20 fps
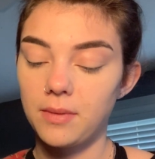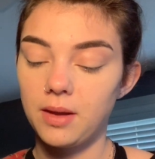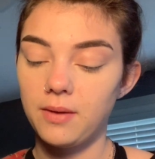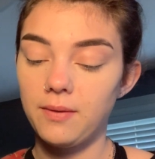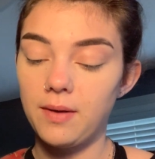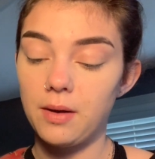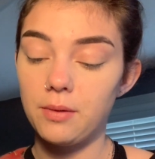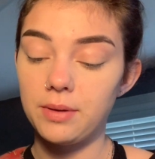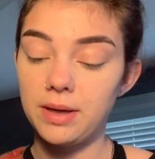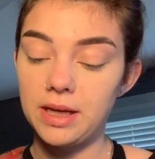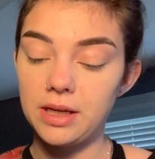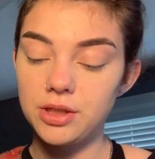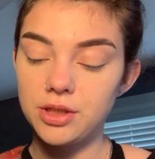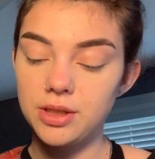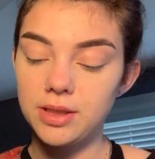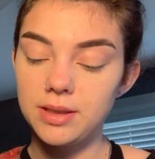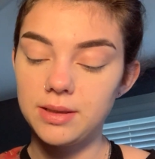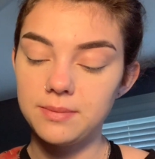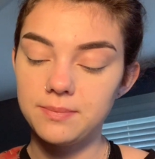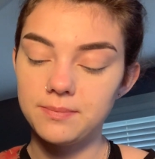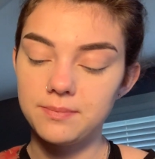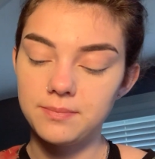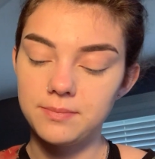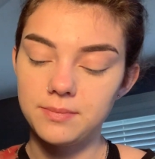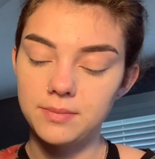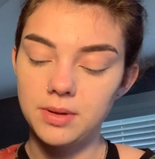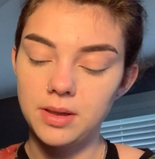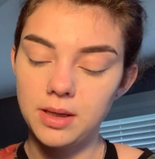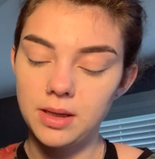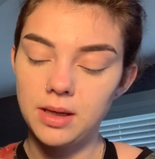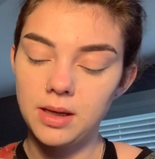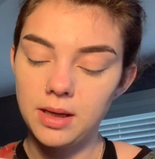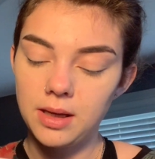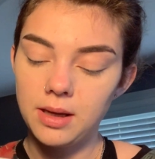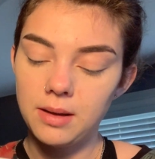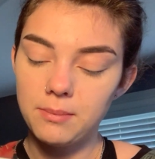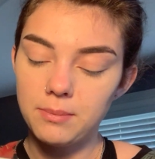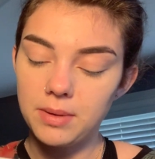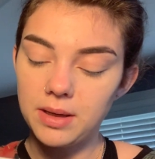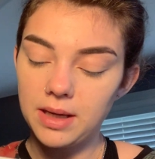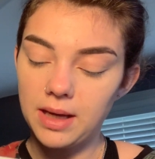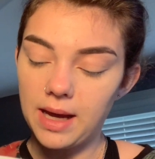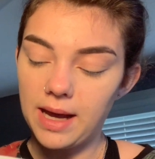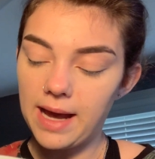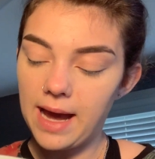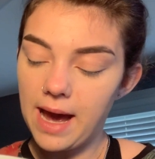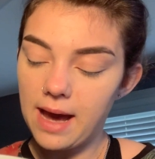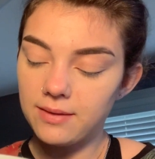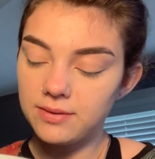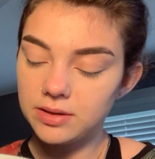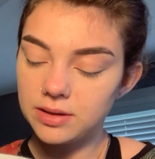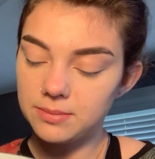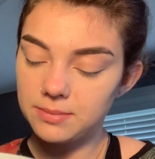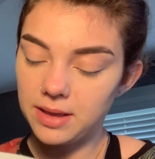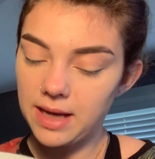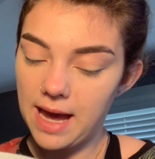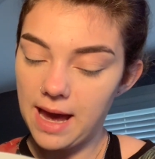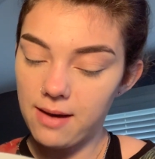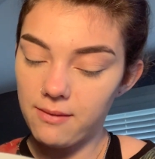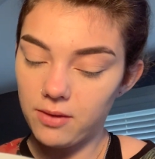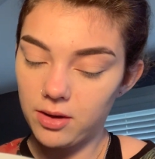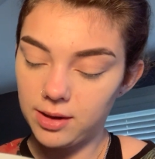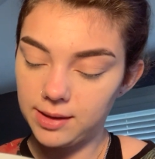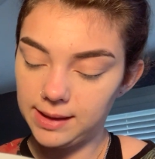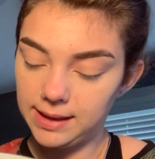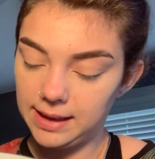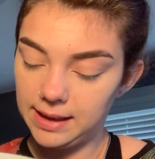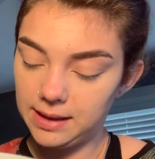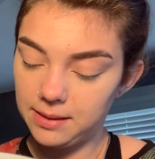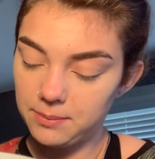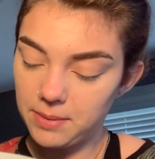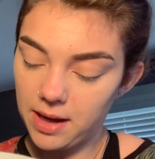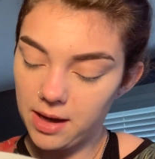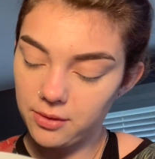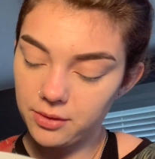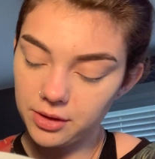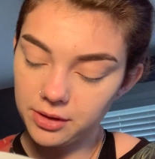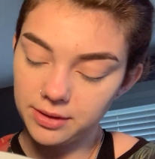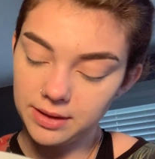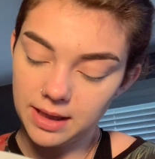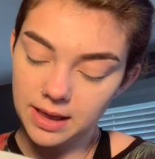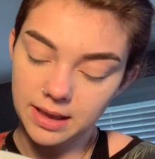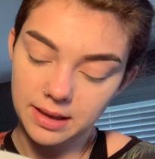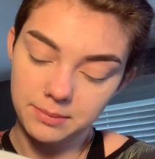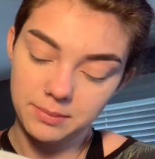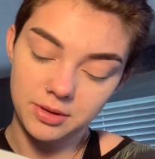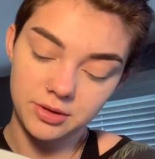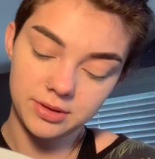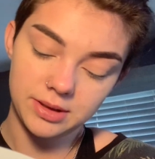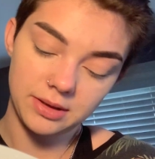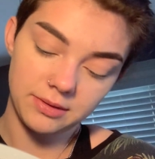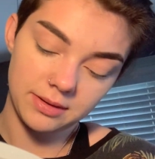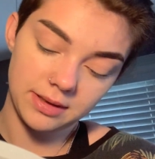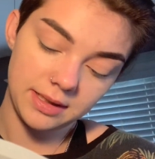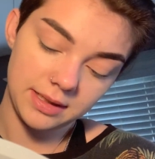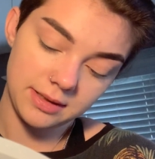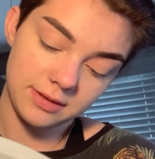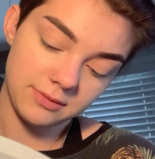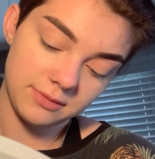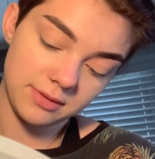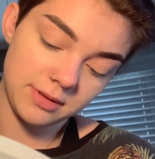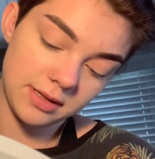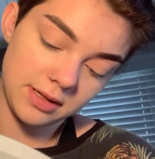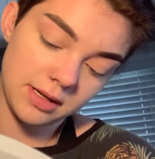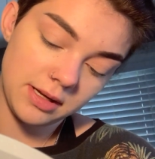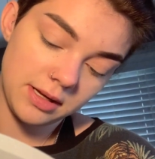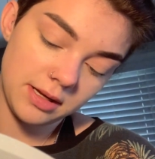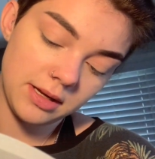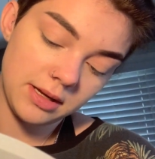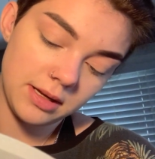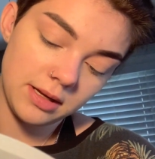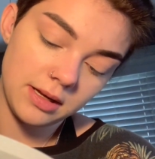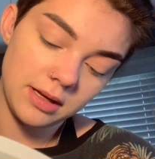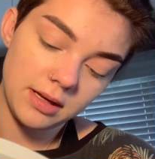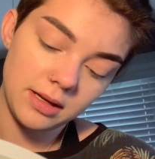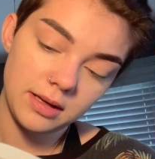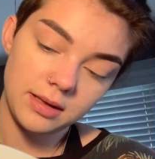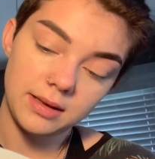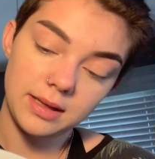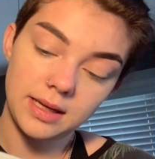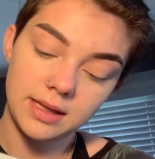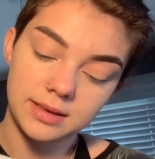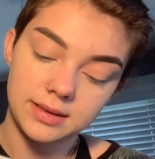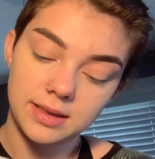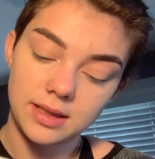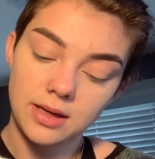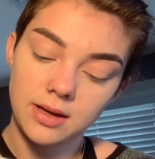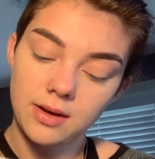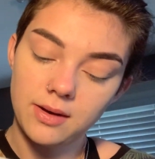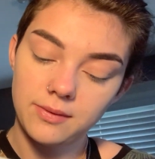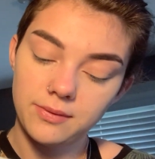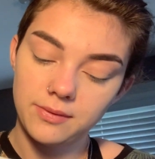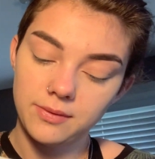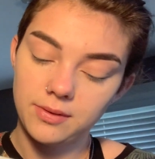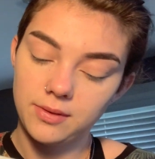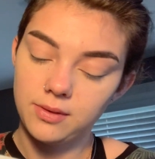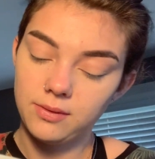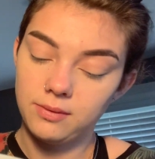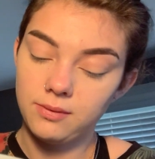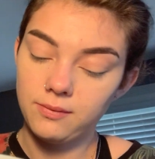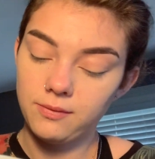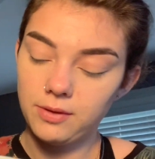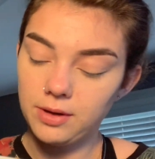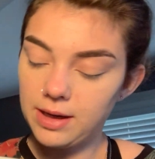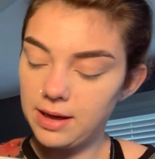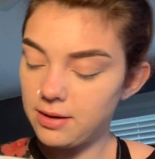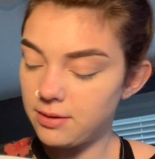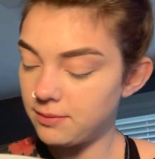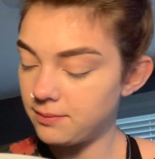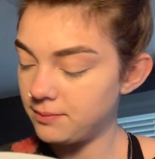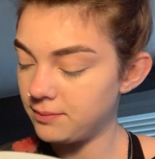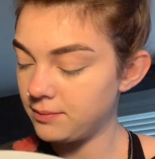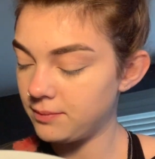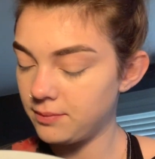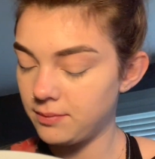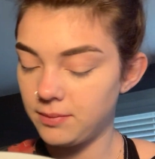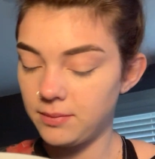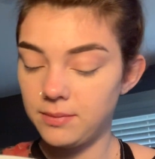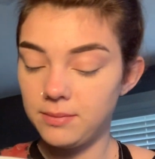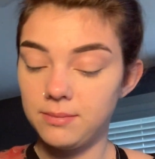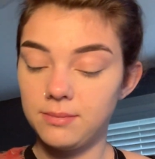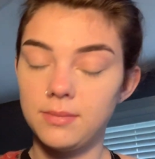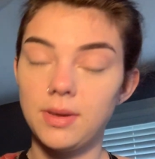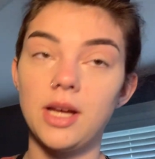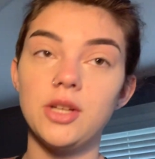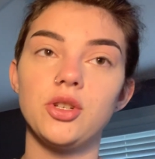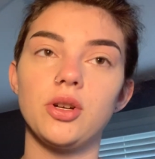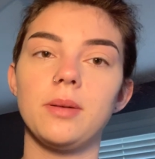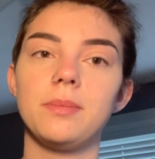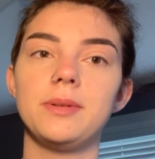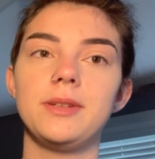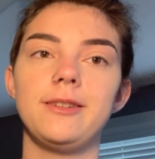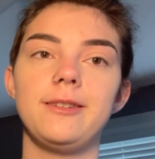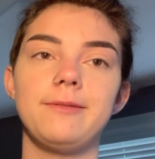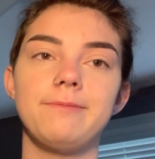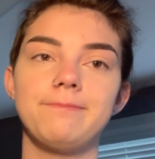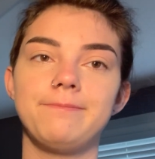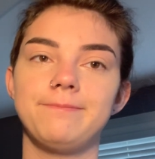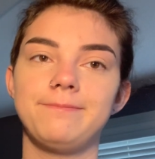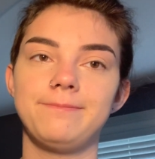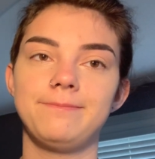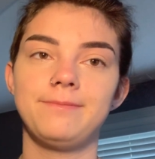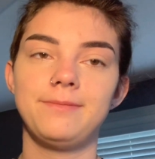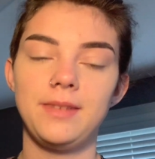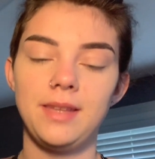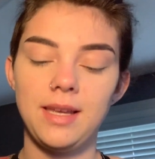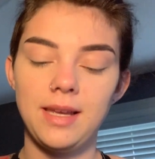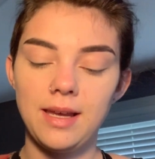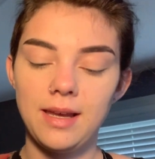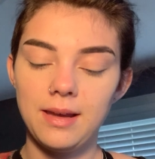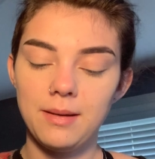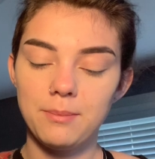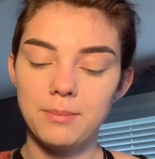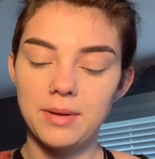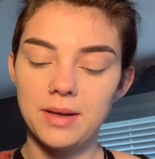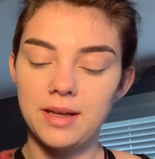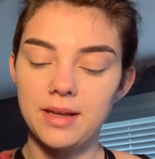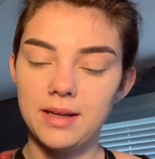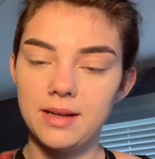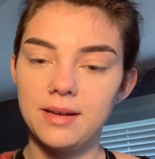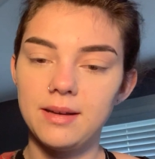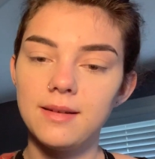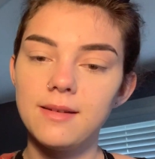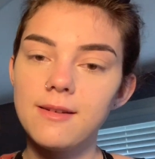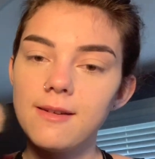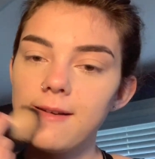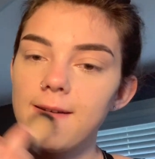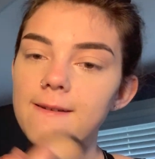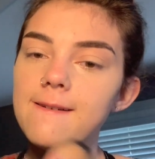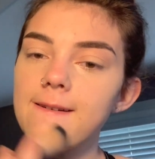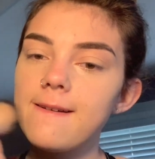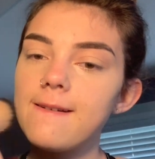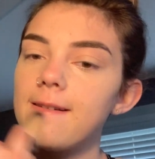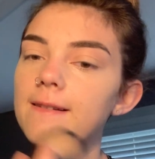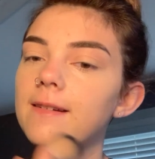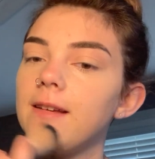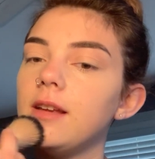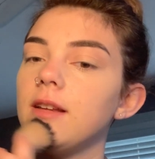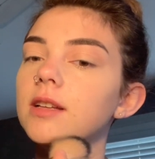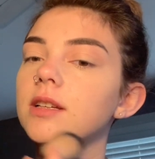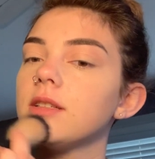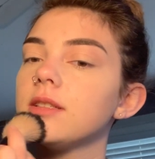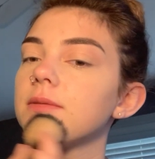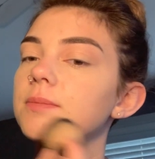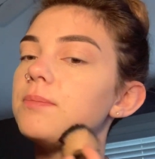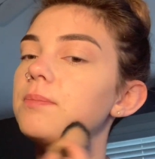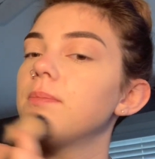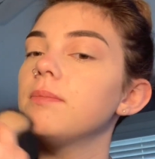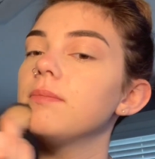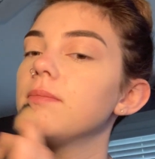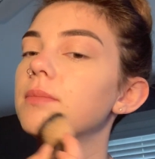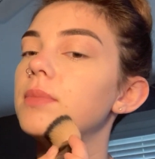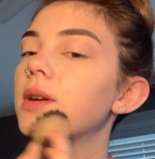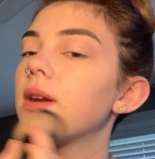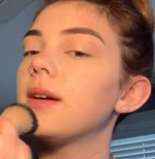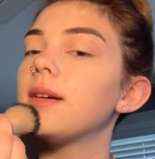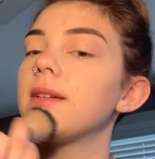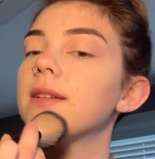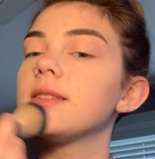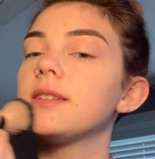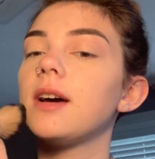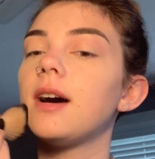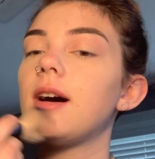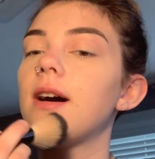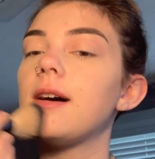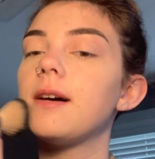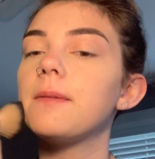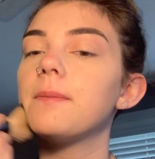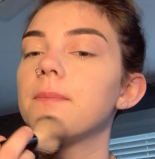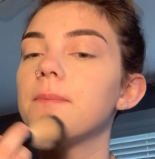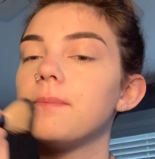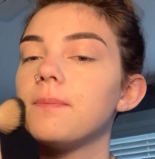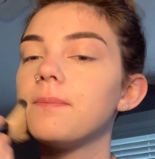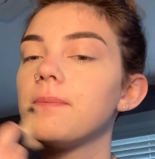foundation, but I have some Kat Von D powder that I'm using right now. That's enough for now. I dropped it. But you just put it on top,